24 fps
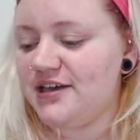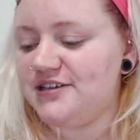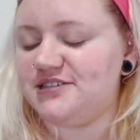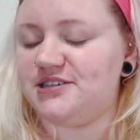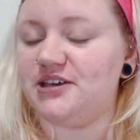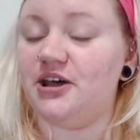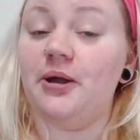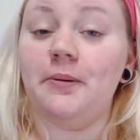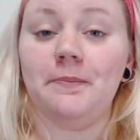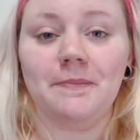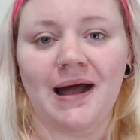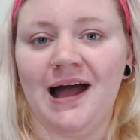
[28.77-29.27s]

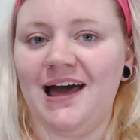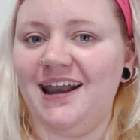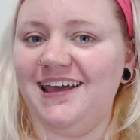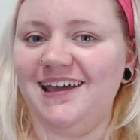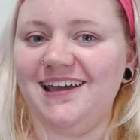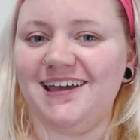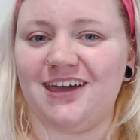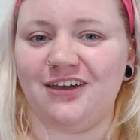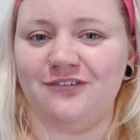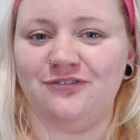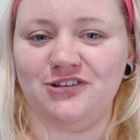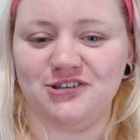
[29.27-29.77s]
So don't
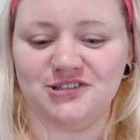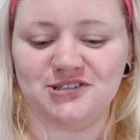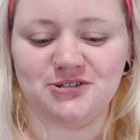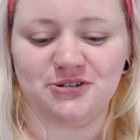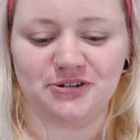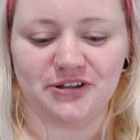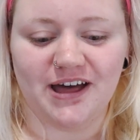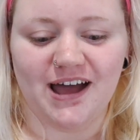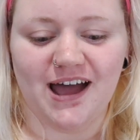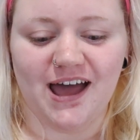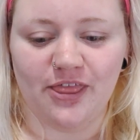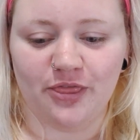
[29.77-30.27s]
panic if you
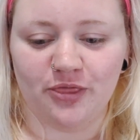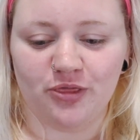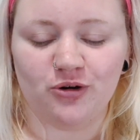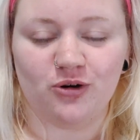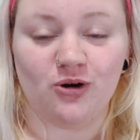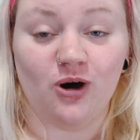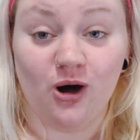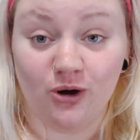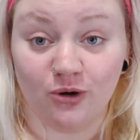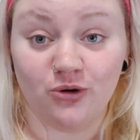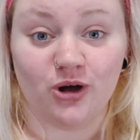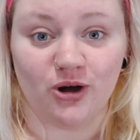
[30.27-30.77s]
saw that and
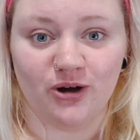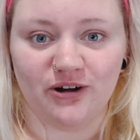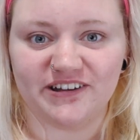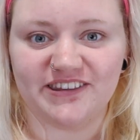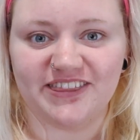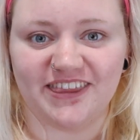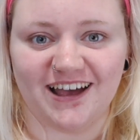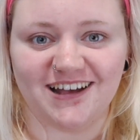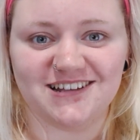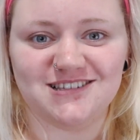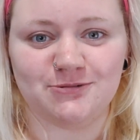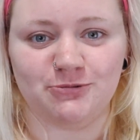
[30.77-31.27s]
thought, oh
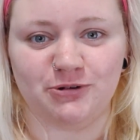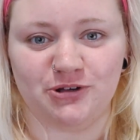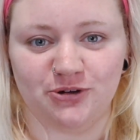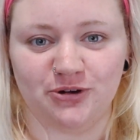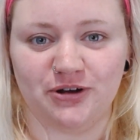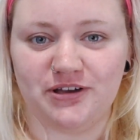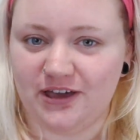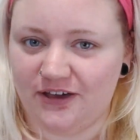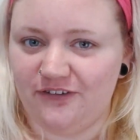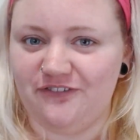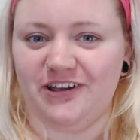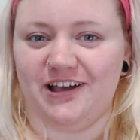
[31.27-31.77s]
god, that's what
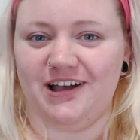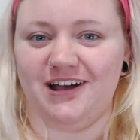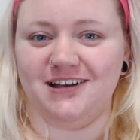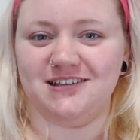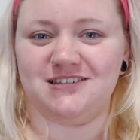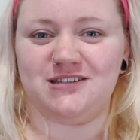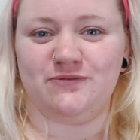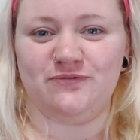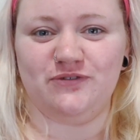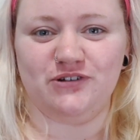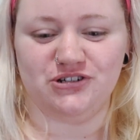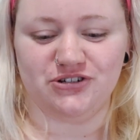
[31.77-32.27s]
you're giving
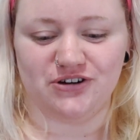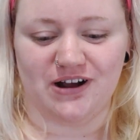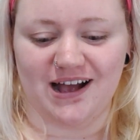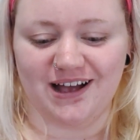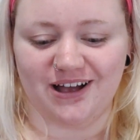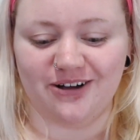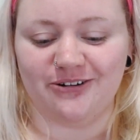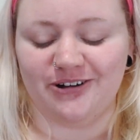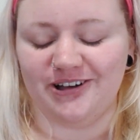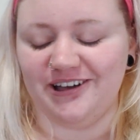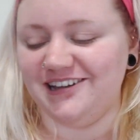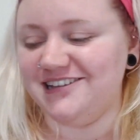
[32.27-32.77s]
us for
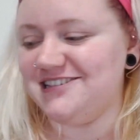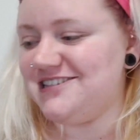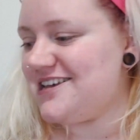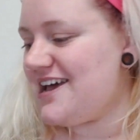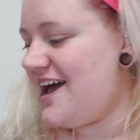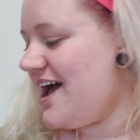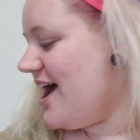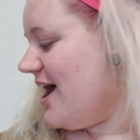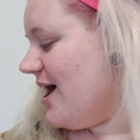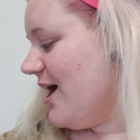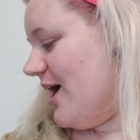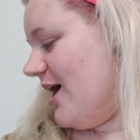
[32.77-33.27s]
drag queens.
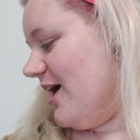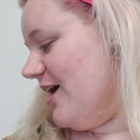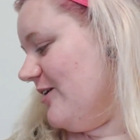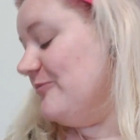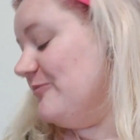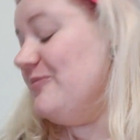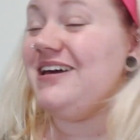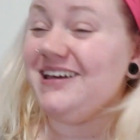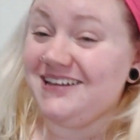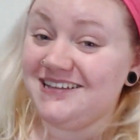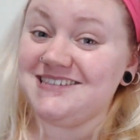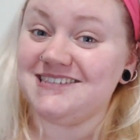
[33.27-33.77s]

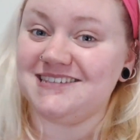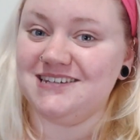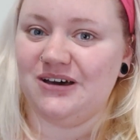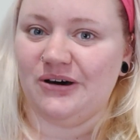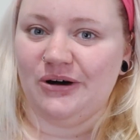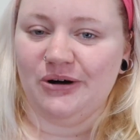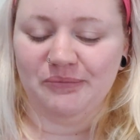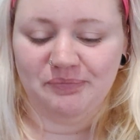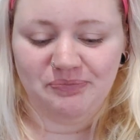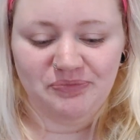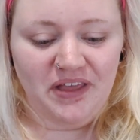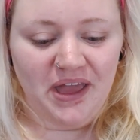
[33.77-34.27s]
It's
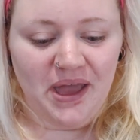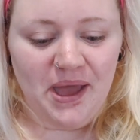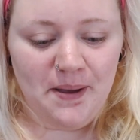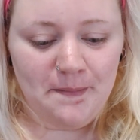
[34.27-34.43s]
not.